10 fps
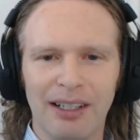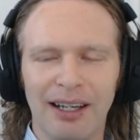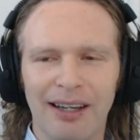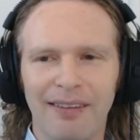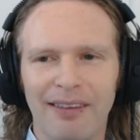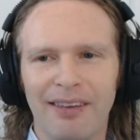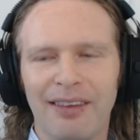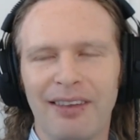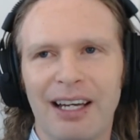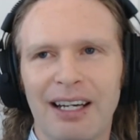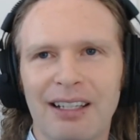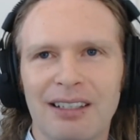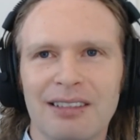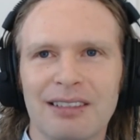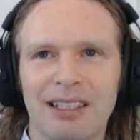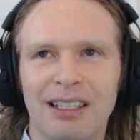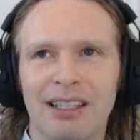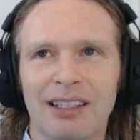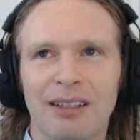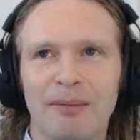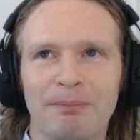And that's a